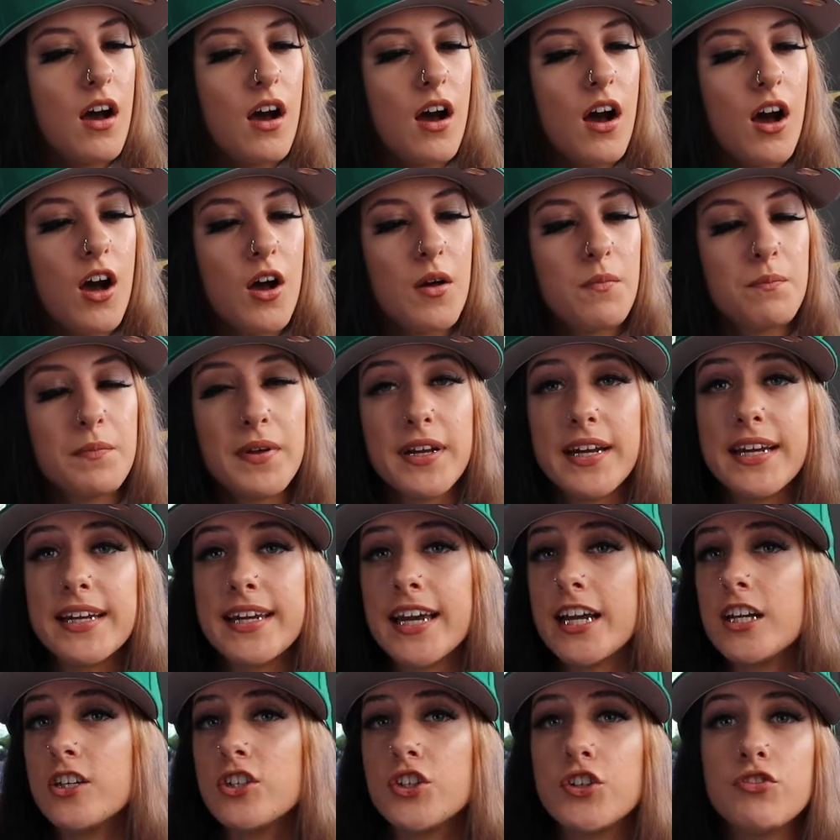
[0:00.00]
In
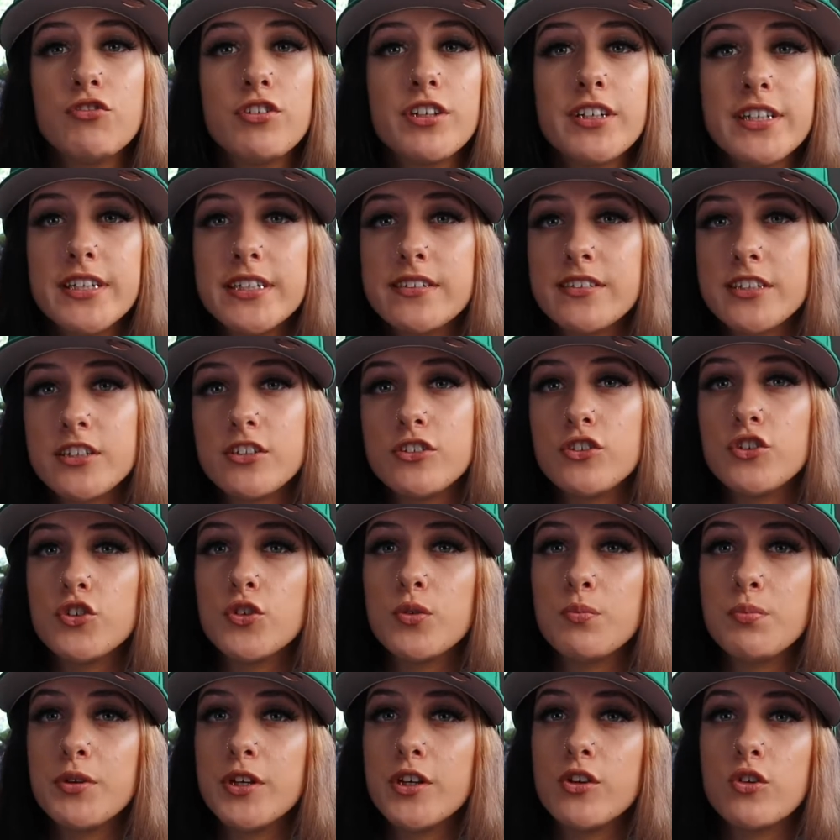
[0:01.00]
case you're a Yeezy
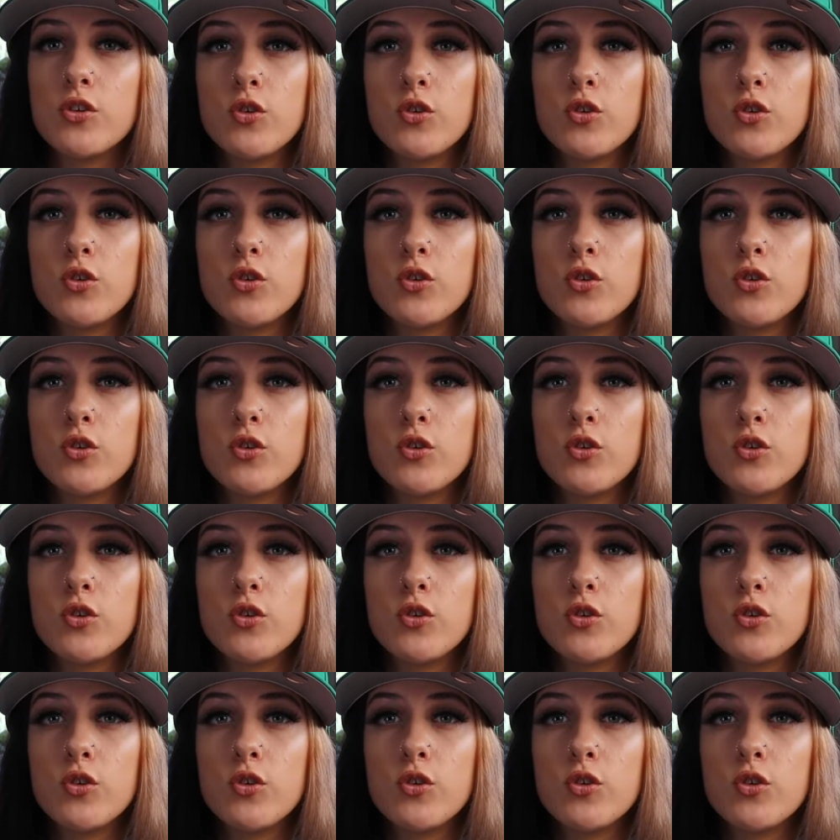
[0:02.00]
newbie,